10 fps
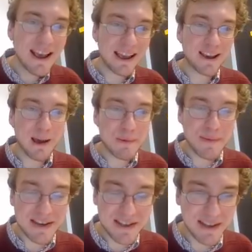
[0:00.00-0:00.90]
I copy
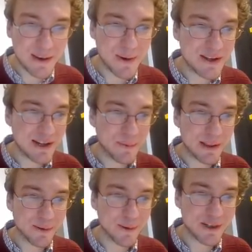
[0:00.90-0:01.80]
pasted the equation and
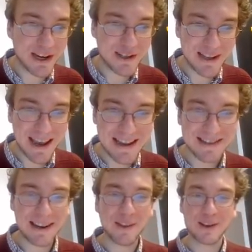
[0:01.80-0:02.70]
went through and changed the
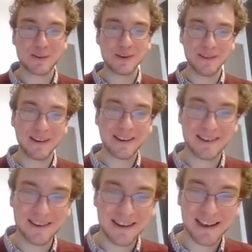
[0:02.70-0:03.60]
a's, and I lost one. Very
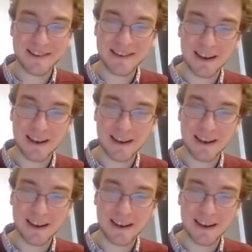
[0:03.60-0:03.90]
good. Good catch.